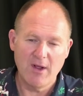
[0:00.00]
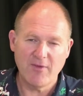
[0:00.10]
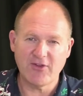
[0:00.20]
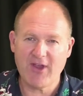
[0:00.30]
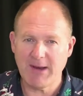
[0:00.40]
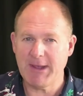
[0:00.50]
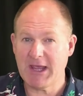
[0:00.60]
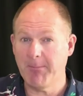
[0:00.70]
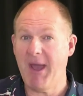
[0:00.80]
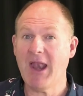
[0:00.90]
that's going to be
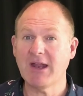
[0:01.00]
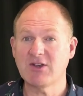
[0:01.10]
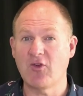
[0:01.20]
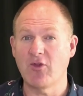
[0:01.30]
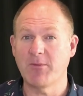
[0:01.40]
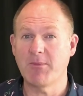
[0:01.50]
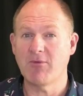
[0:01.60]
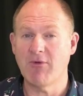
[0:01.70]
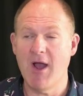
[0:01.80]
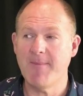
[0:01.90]
compelling to them,
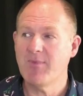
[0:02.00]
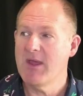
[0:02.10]
right?